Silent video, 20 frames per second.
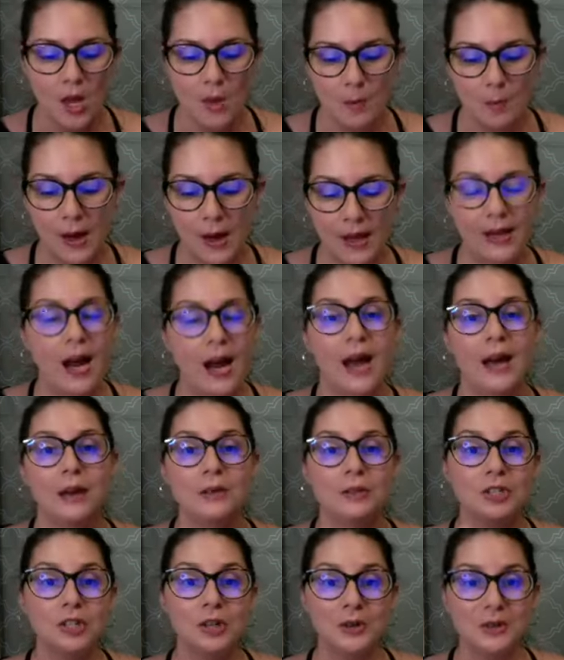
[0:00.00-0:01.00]
But I
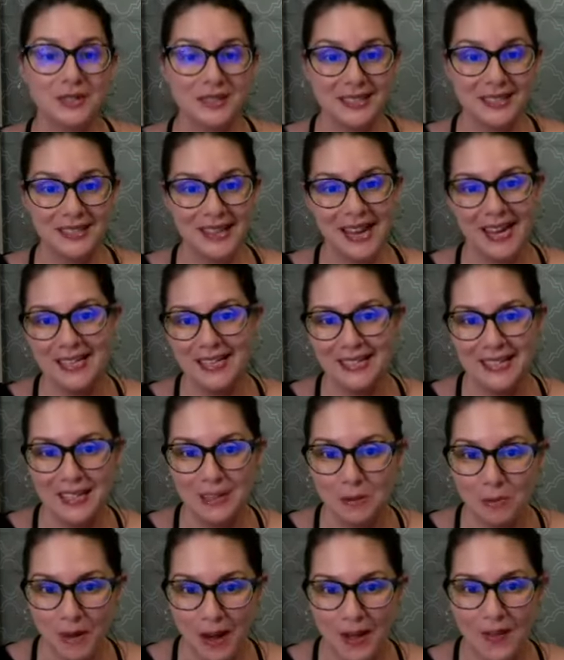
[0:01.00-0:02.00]
chose this
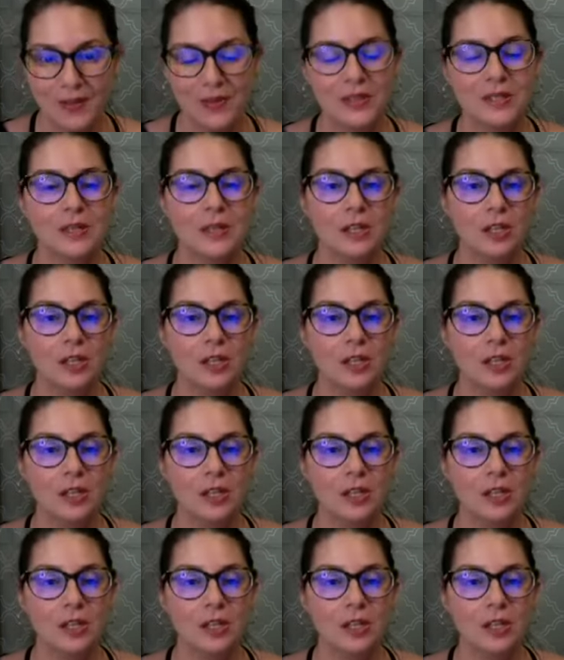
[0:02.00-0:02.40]
18 months.